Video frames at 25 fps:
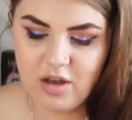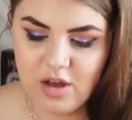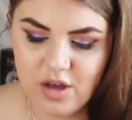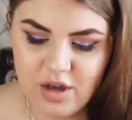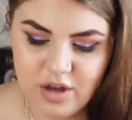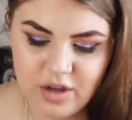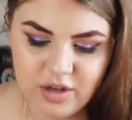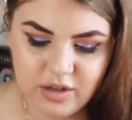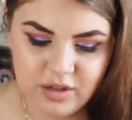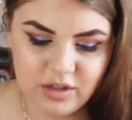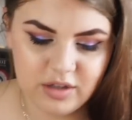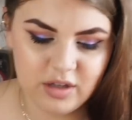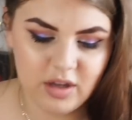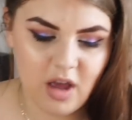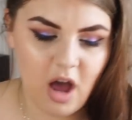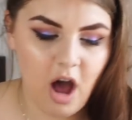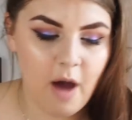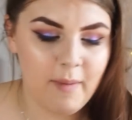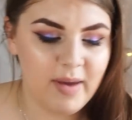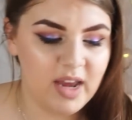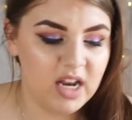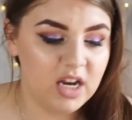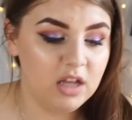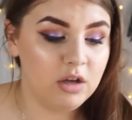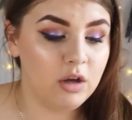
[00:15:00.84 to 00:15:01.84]
Because,
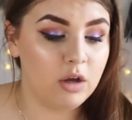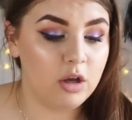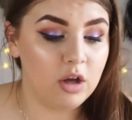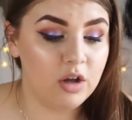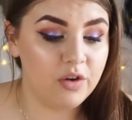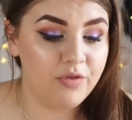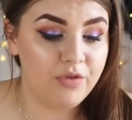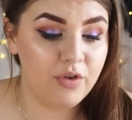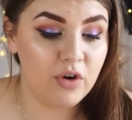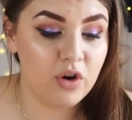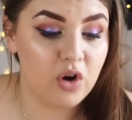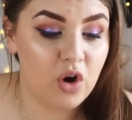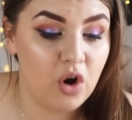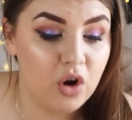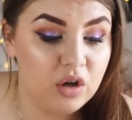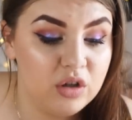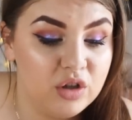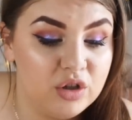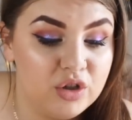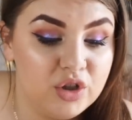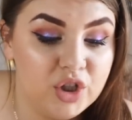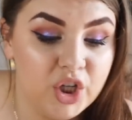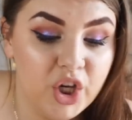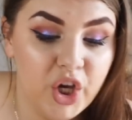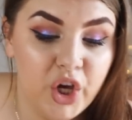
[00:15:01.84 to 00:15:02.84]
I mean, it's good for a
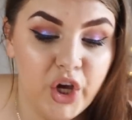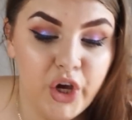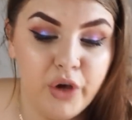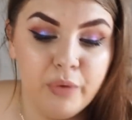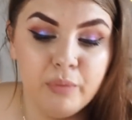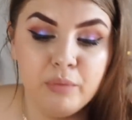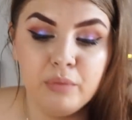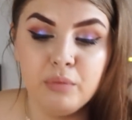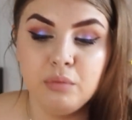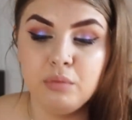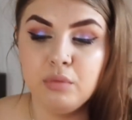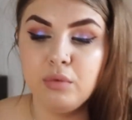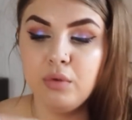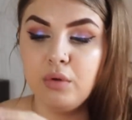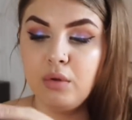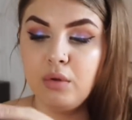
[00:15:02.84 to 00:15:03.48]
costume,